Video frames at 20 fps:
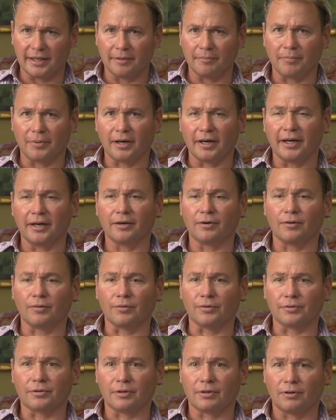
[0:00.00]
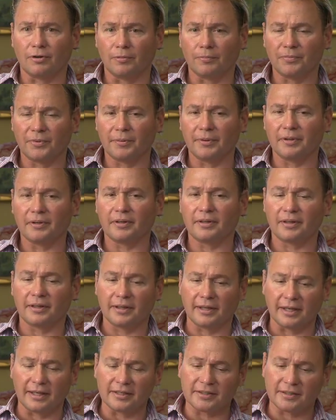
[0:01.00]
in buying an older home, I mean,
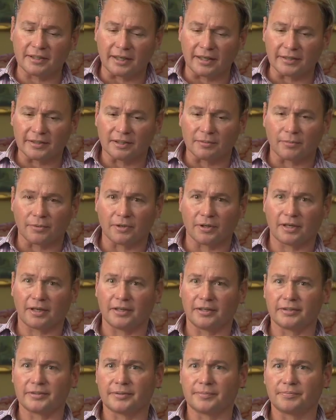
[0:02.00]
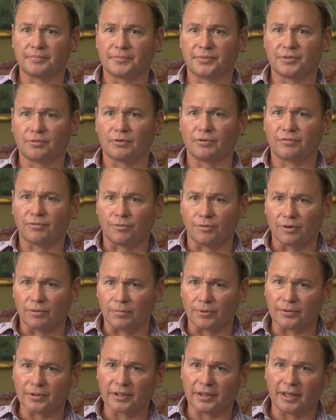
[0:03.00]
these days the market is so
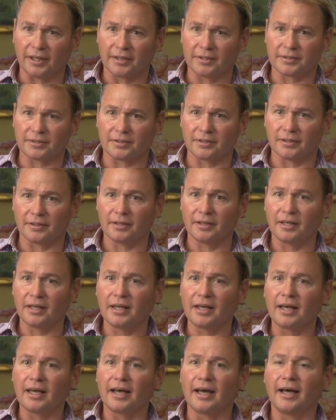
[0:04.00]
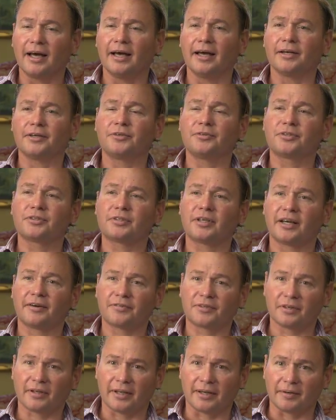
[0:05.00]
affordable in Kingston, and you just have
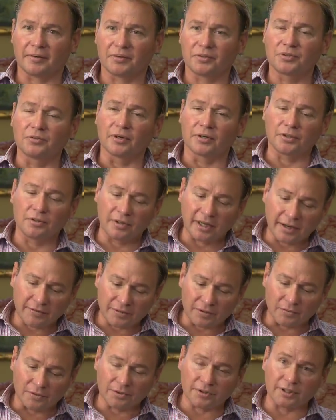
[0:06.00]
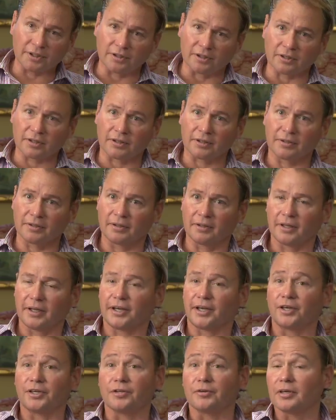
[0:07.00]
to do it. You have to really look
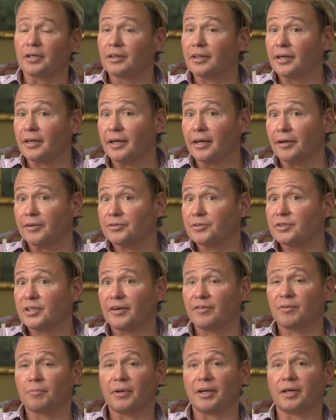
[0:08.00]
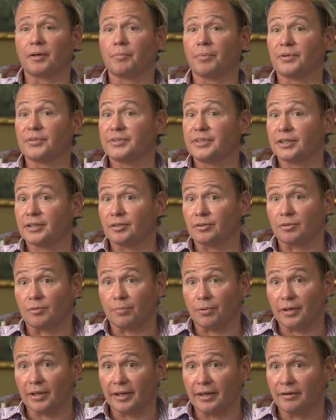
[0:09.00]
like you do anything else. You just have to make a cyclical
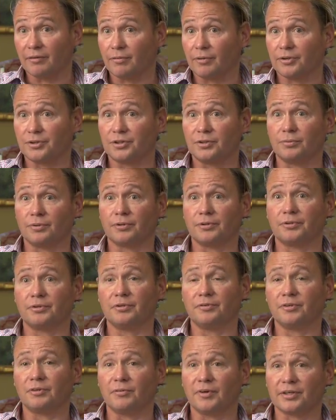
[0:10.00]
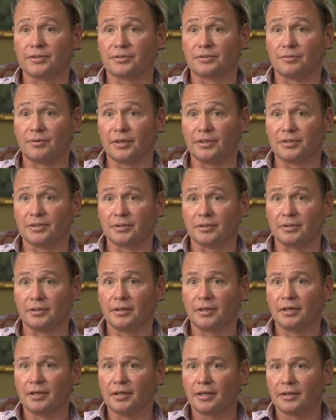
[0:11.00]
plan of what you want to do with your restoration.
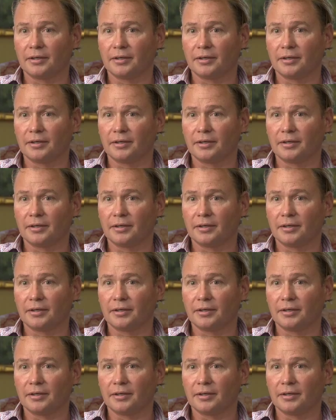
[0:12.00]
And